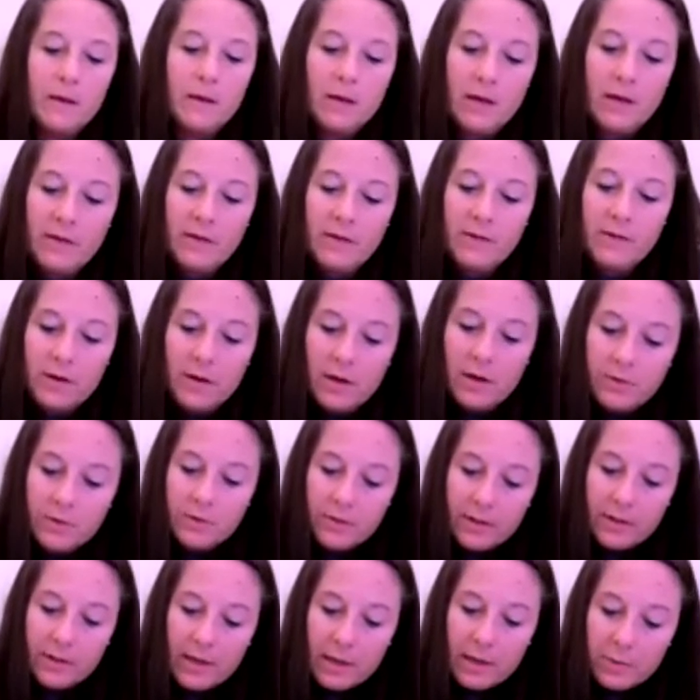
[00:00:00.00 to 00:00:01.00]
And then under
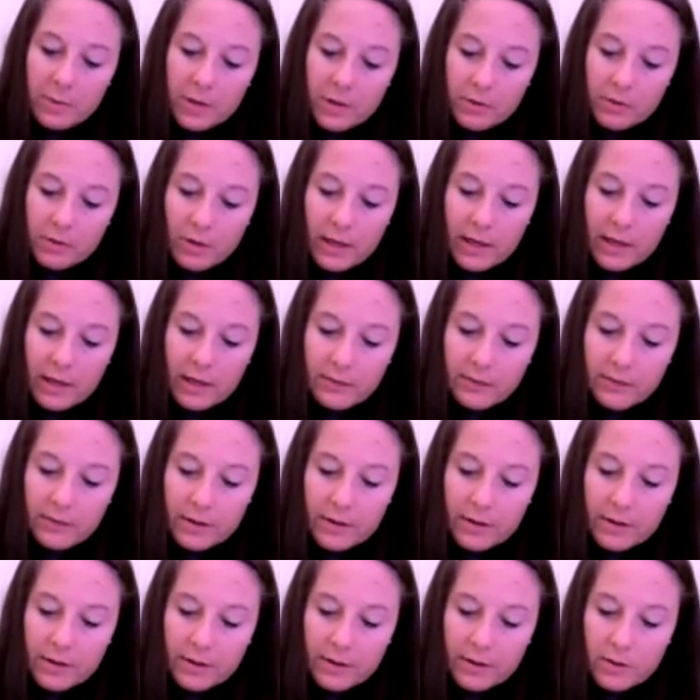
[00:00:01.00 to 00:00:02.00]
that, I'm going to write
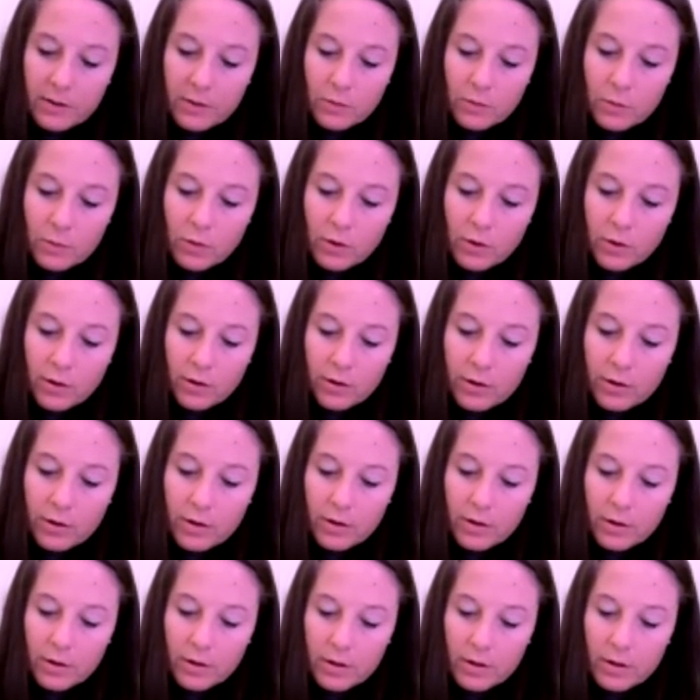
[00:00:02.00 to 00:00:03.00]
the word
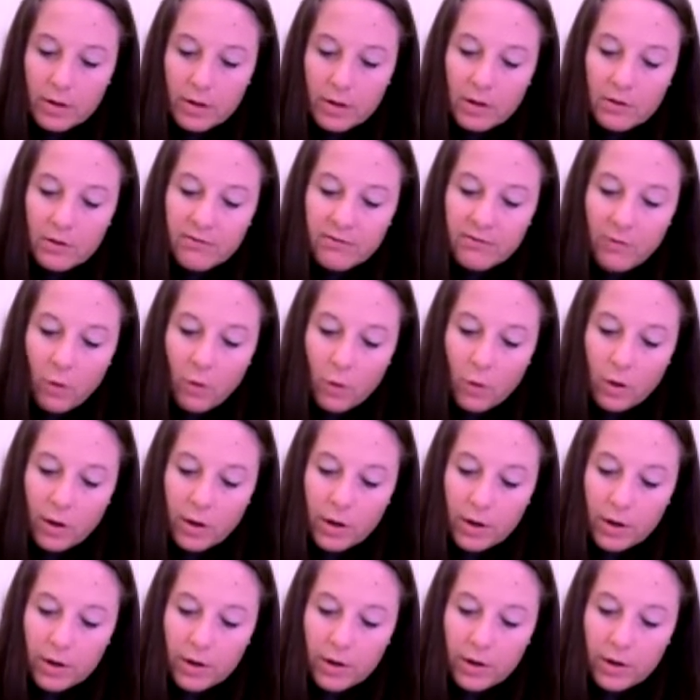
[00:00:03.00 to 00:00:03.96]
for.